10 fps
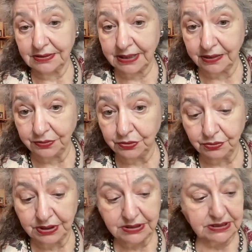can do
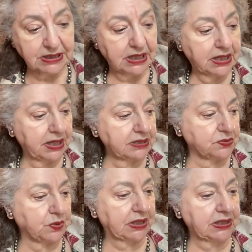this as
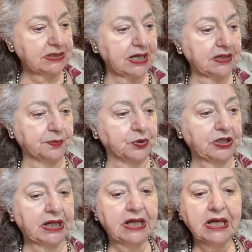well as anybody.